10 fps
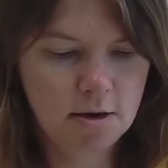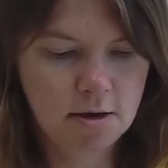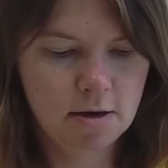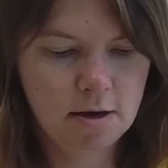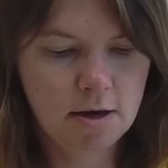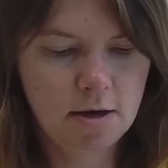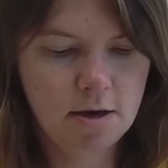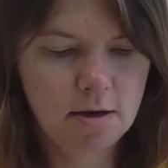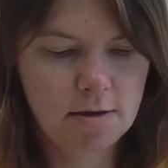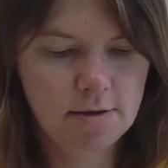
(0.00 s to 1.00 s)

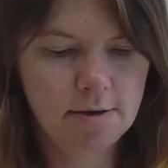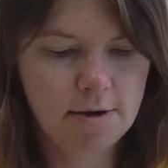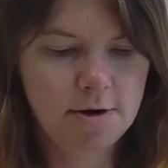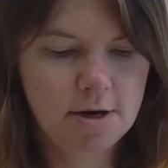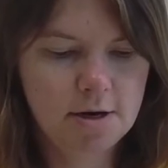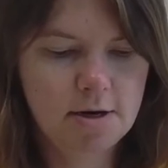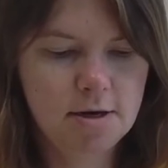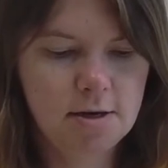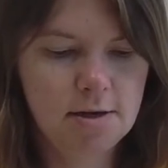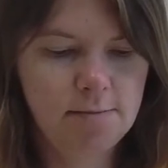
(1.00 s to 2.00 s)
Okay, so there it
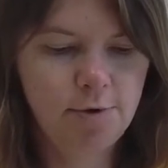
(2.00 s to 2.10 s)
is.